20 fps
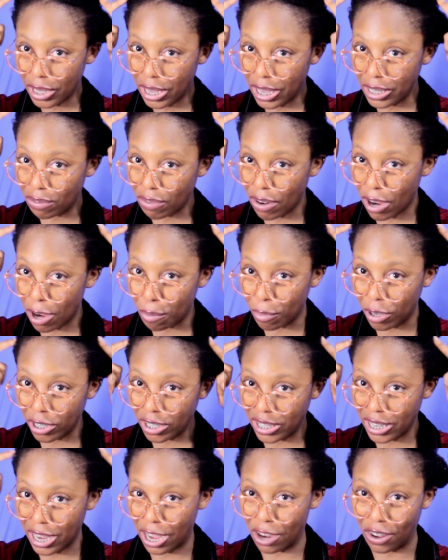is very
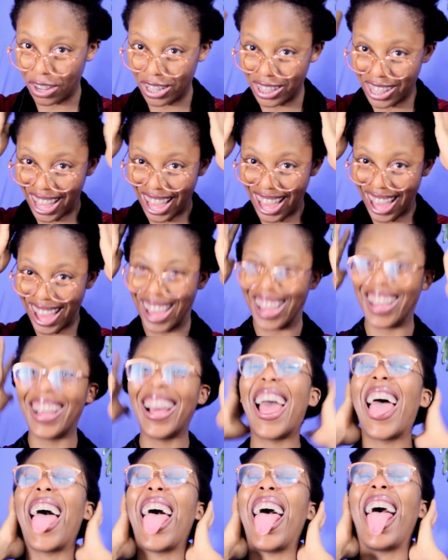much here, not in the hair,
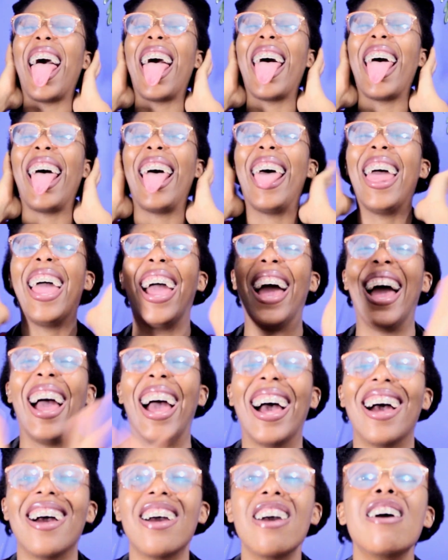
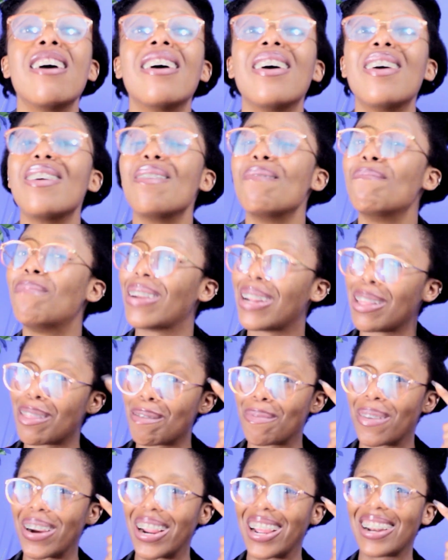but in
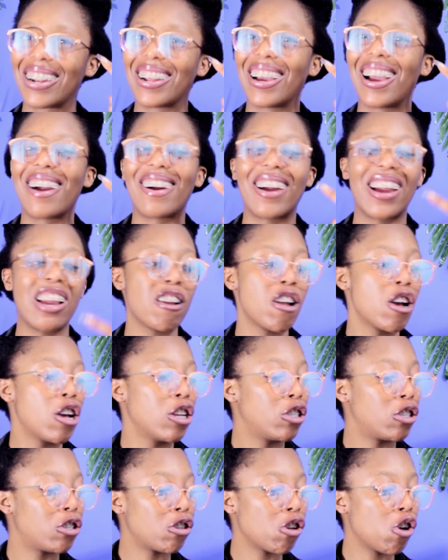the brain, all right?
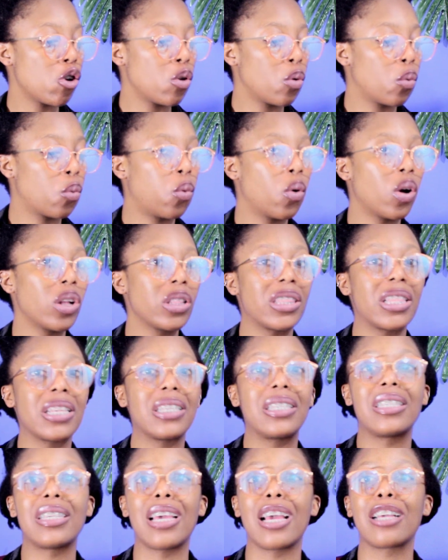So what
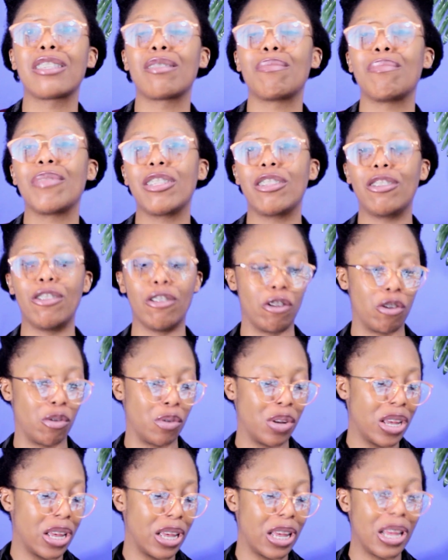this takes me
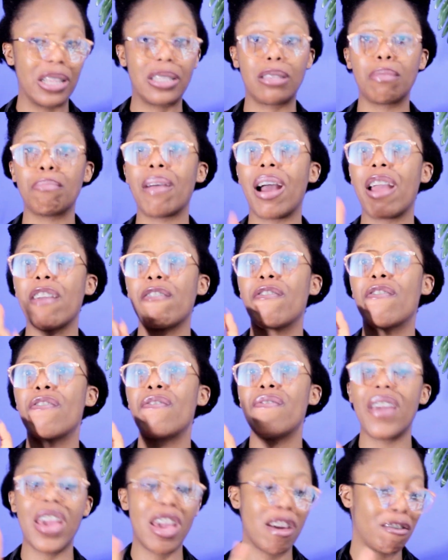to is my
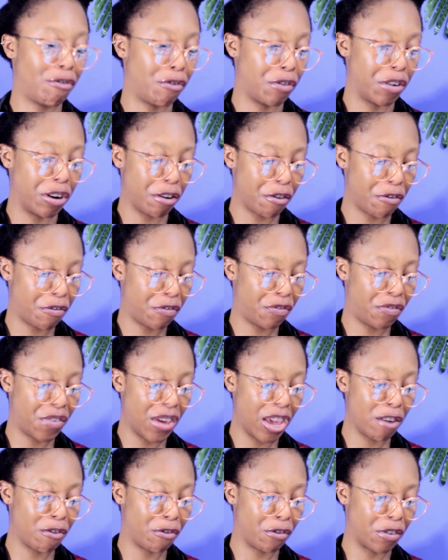favorite
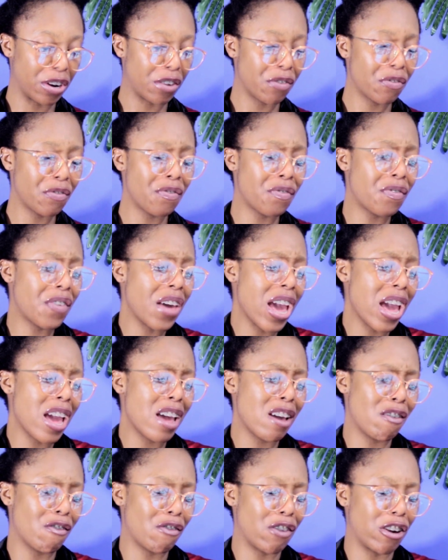
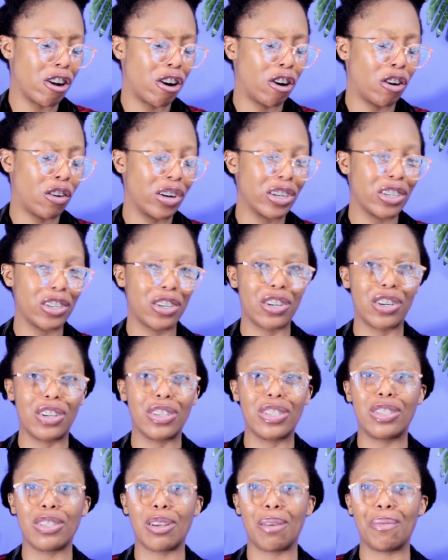hot
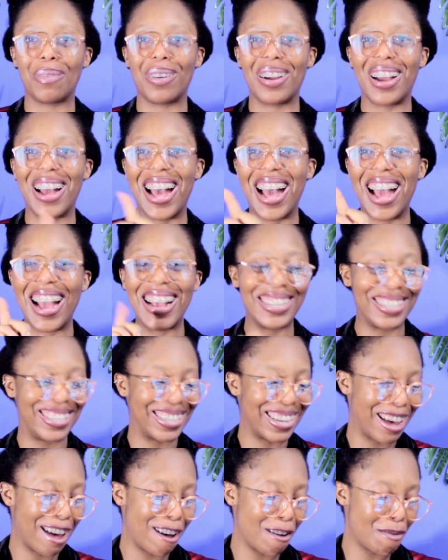girl summer
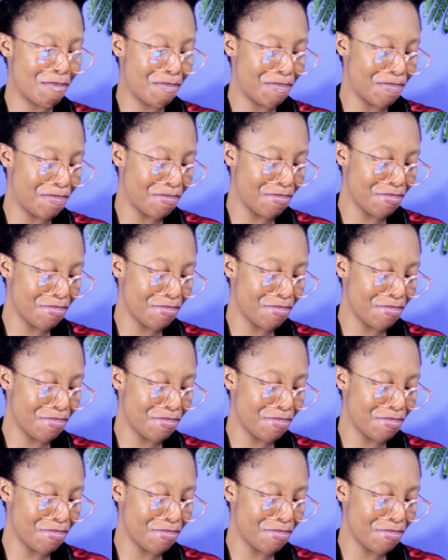item.